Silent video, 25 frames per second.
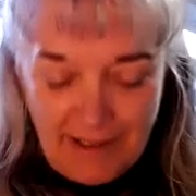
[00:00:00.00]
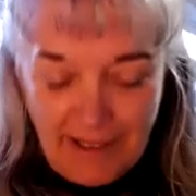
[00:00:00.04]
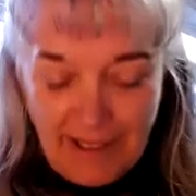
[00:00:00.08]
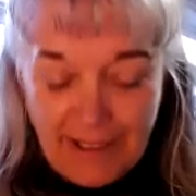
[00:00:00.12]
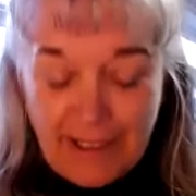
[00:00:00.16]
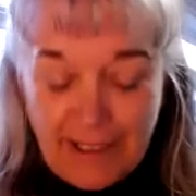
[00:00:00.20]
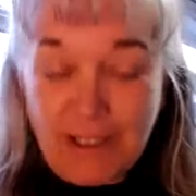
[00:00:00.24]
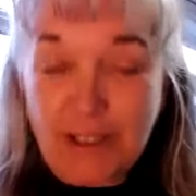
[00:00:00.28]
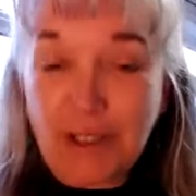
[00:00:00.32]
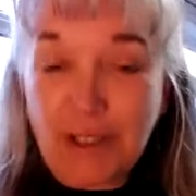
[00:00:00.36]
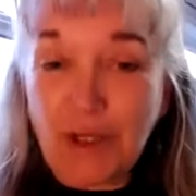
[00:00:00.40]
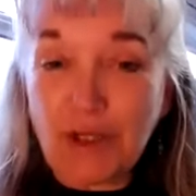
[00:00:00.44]

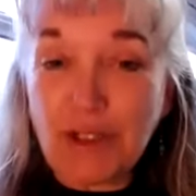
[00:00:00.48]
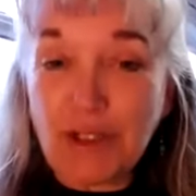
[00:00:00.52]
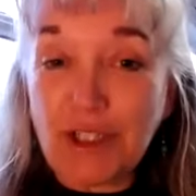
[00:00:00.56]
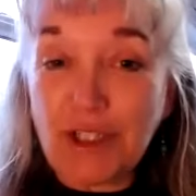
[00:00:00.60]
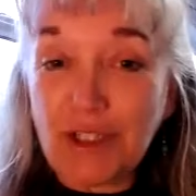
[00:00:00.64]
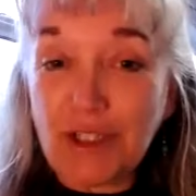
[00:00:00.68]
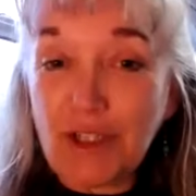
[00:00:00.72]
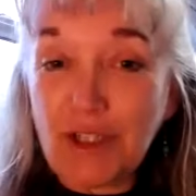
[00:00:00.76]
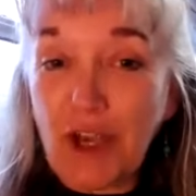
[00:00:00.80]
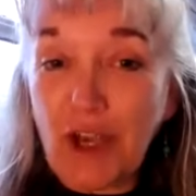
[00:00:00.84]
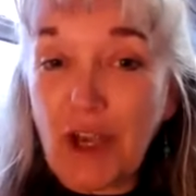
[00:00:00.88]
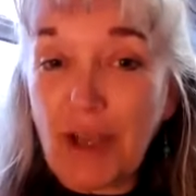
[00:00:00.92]
at a
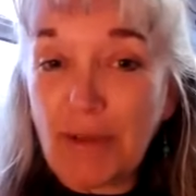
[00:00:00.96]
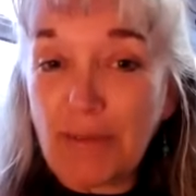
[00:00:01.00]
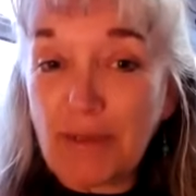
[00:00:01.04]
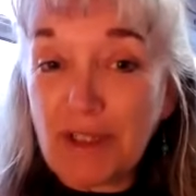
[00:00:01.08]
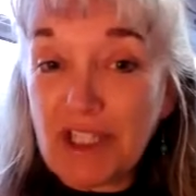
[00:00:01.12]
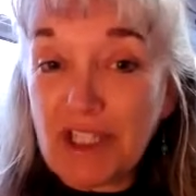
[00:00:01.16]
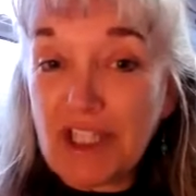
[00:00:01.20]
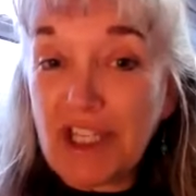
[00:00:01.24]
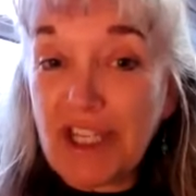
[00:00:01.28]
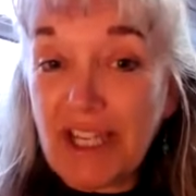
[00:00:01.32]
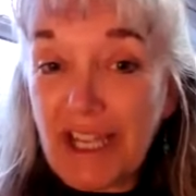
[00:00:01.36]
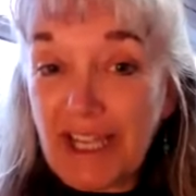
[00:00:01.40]
certain time,
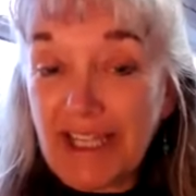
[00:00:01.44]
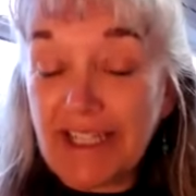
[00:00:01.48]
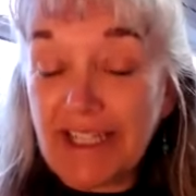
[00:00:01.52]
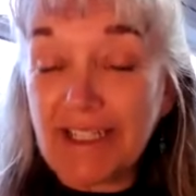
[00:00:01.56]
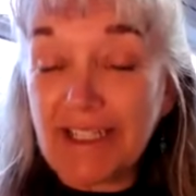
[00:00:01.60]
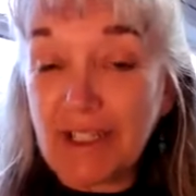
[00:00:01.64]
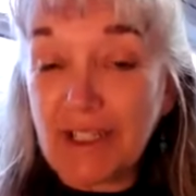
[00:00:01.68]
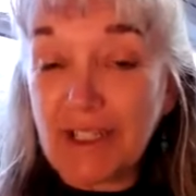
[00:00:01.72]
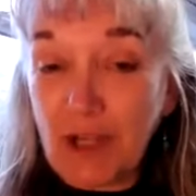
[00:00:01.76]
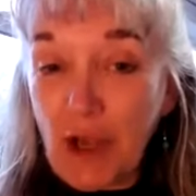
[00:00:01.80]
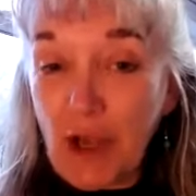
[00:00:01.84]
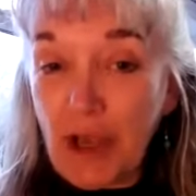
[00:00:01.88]
and she had
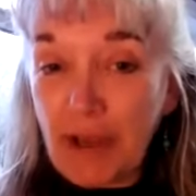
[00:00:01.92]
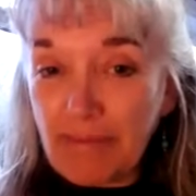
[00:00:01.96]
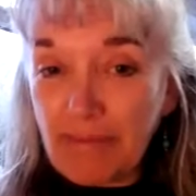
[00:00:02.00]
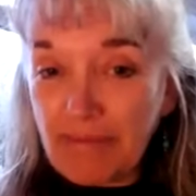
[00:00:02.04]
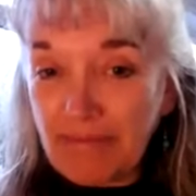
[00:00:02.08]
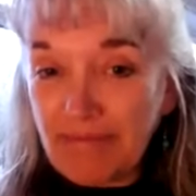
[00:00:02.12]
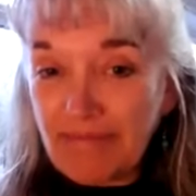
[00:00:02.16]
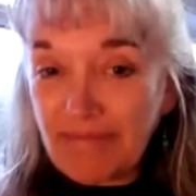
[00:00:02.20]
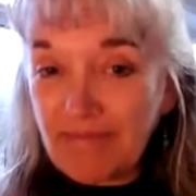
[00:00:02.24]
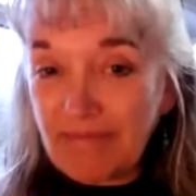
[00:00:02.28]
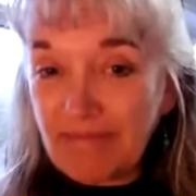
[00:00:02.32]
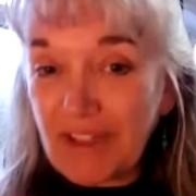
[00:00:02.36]
a
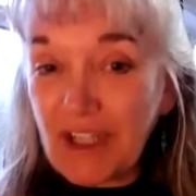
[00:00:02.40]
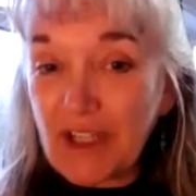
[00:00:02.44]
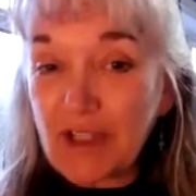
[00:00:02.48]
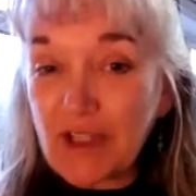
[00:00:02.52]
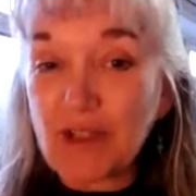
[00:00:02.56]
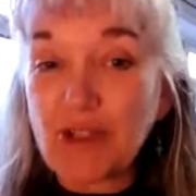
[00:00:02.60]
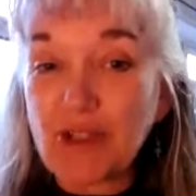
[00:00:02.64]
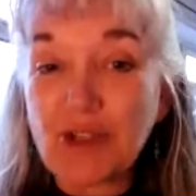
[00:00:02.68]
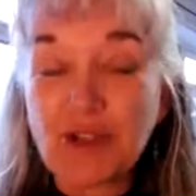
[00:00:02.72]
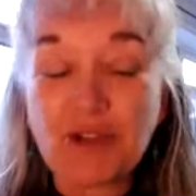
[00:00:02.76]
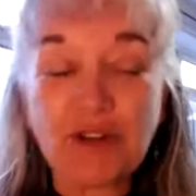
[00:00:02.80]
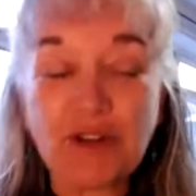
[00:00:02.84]
time
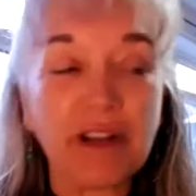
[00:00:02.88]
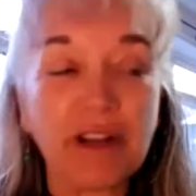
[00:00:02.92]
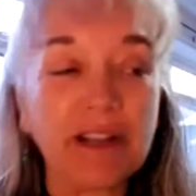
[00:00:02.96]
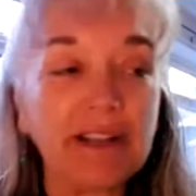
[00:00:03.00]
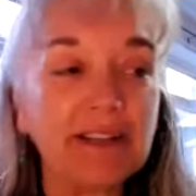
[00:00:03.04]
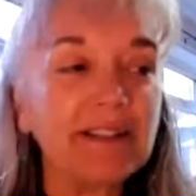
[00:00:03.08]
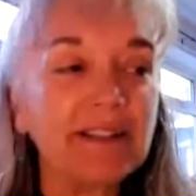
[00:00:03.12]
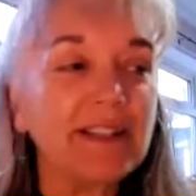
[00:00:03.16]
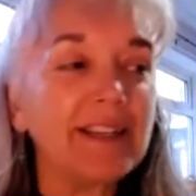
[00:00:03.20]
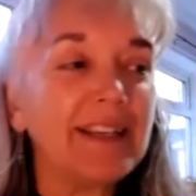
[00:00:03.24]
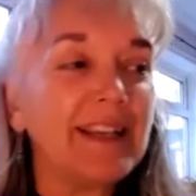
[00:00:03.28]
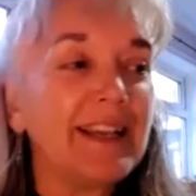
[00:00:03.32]

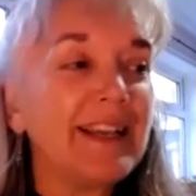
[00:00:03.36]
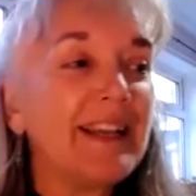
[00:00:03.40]
constraint.